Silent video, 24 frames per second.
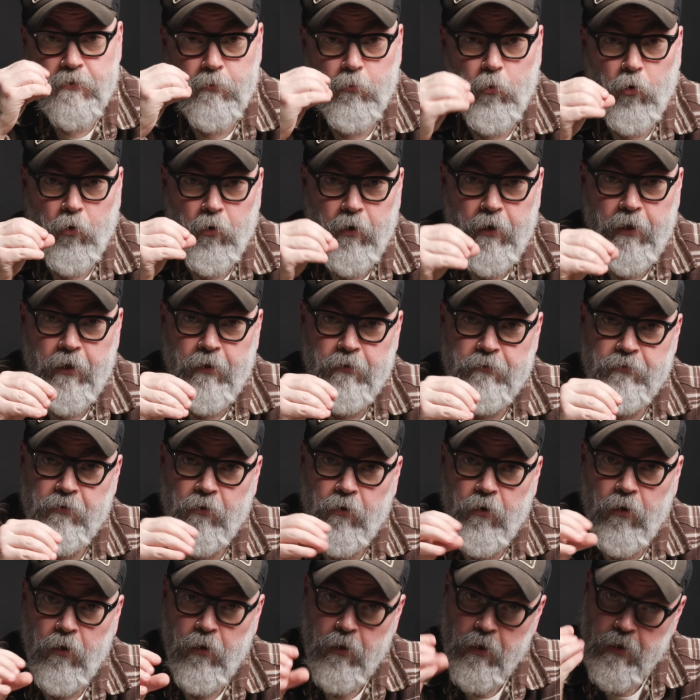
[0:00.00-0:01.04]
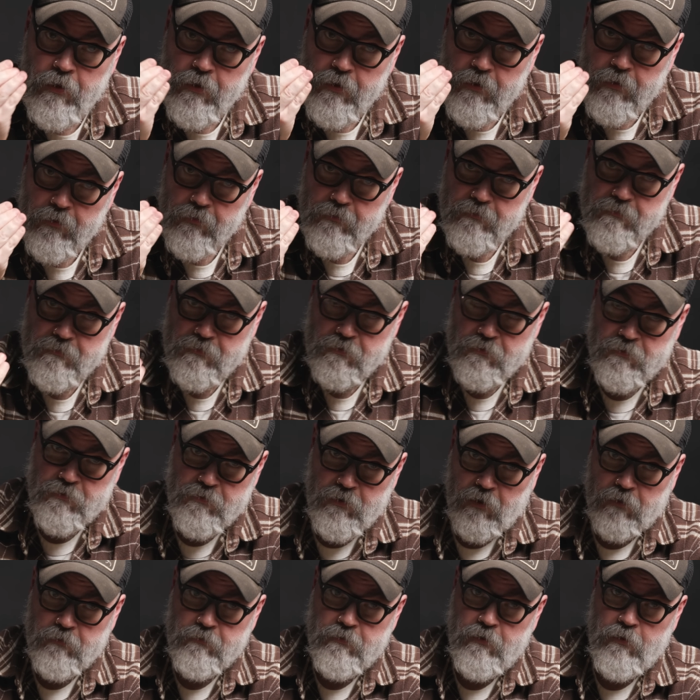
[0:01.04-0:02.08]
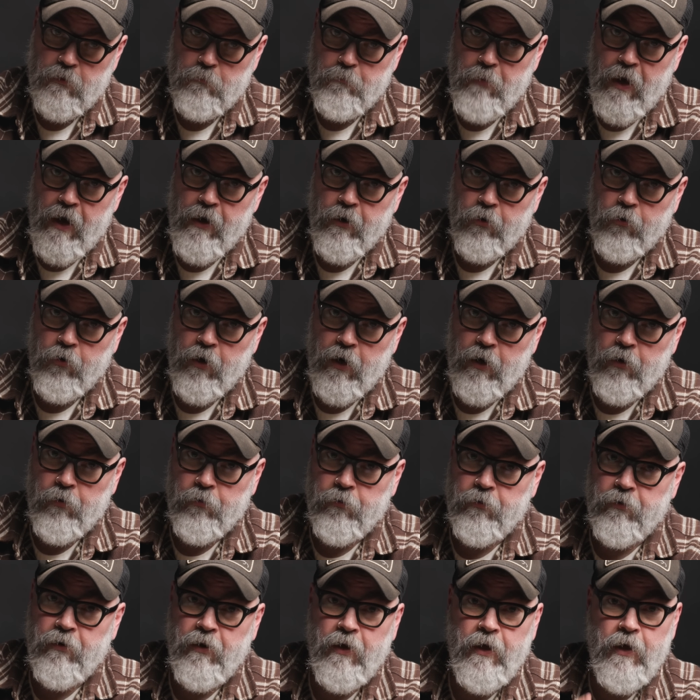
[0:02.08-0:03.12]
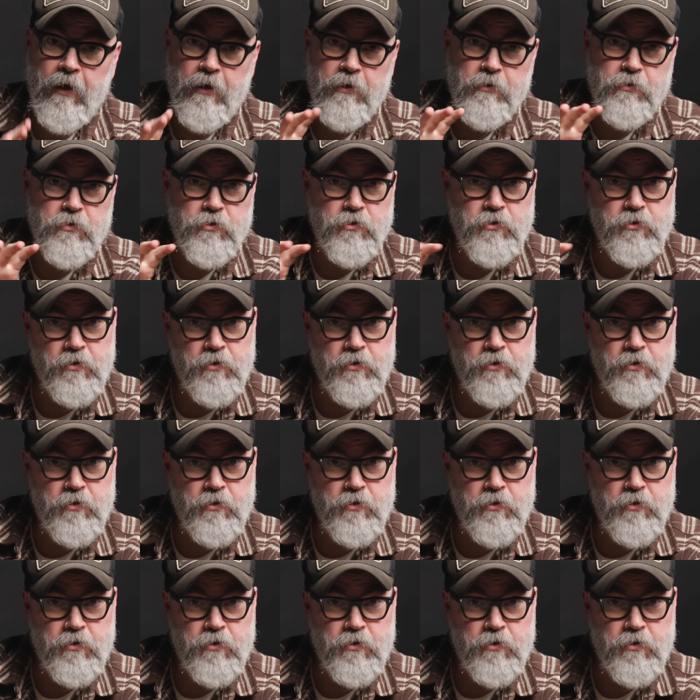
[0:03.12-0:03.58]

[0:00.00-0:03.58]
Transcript: some Oriental tucked in the background,